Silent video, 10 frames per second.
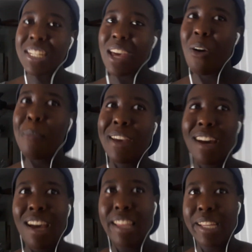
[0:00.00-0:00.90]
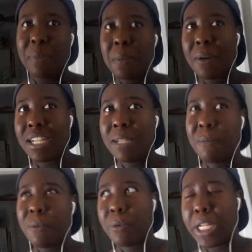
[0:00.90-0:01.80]
like, oh my god, like these people are actually
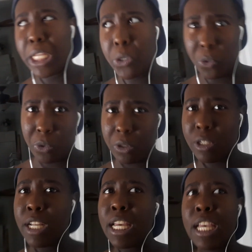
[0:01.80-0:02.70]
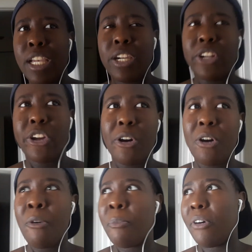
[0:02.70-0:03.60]
pretty cool,
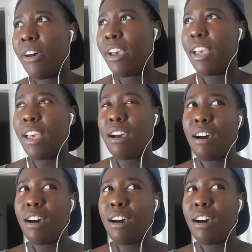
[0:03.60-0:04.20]
but